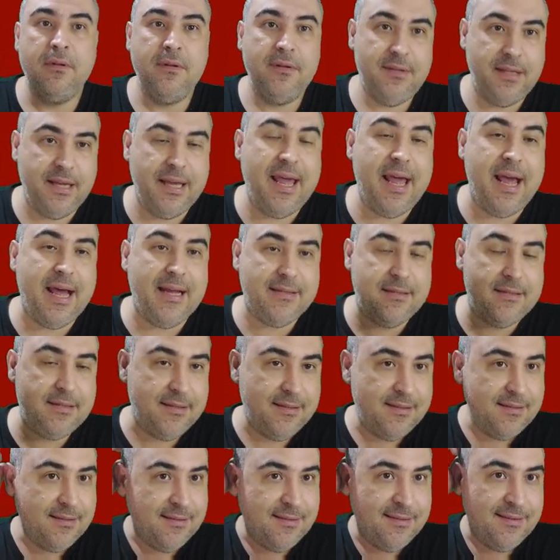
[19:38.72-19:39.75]
the cat.
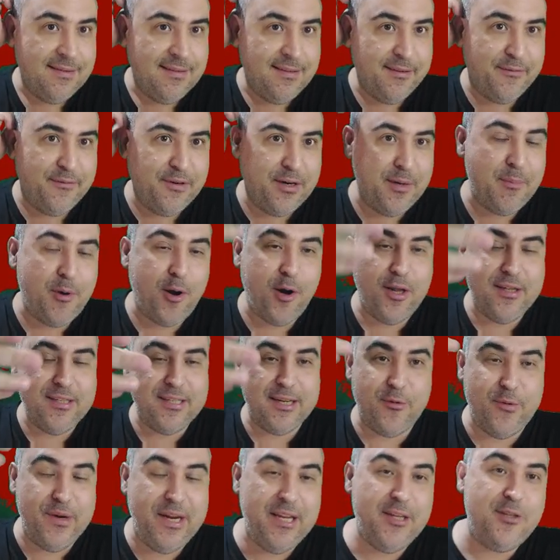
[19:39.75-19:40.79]
The verb always
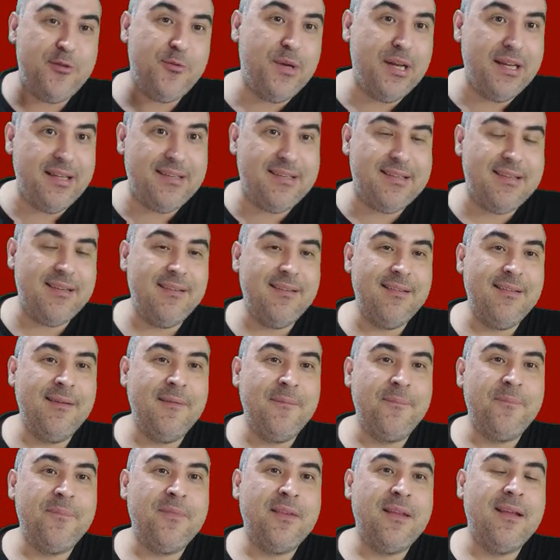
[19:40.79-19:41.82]
agrees with
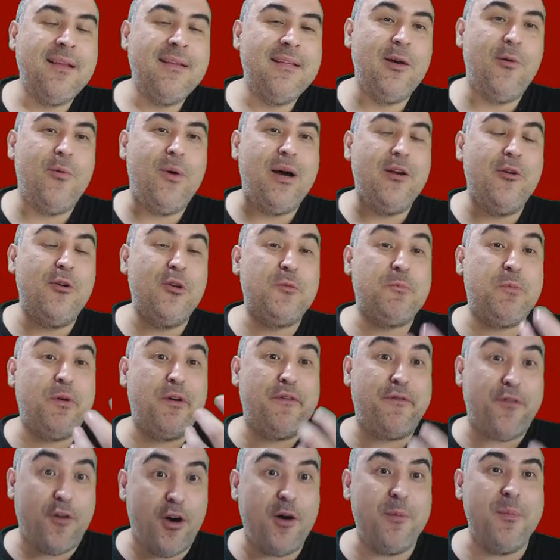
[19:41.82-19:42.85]
the one who's
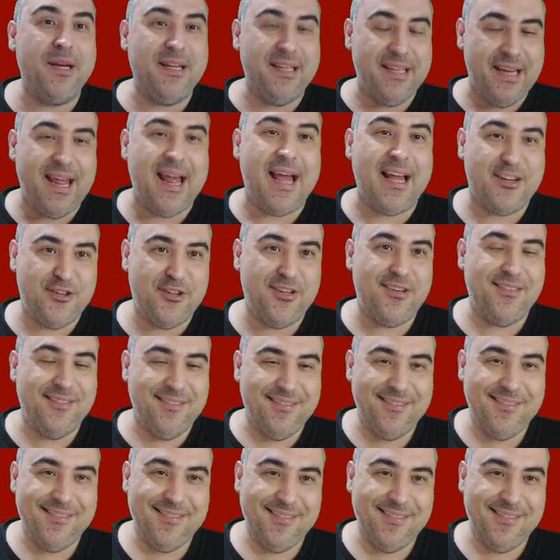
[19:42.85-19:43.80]
performing the action.